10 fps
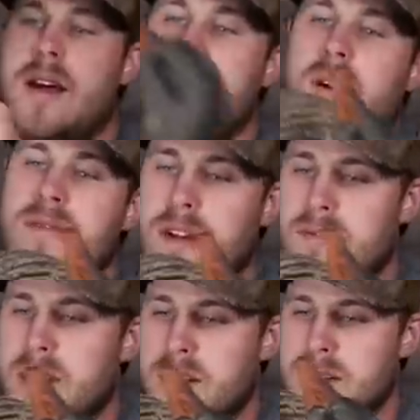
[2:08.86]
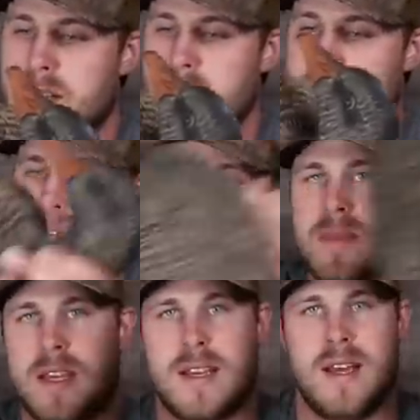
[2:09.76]
I know I've done videos on these, same
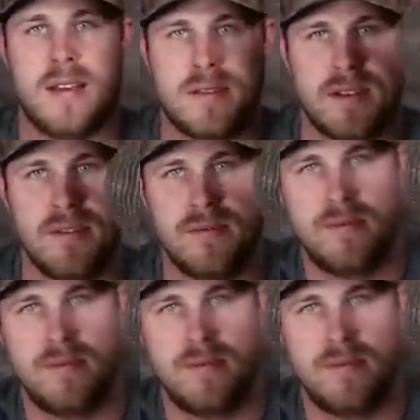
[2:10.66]
thing as the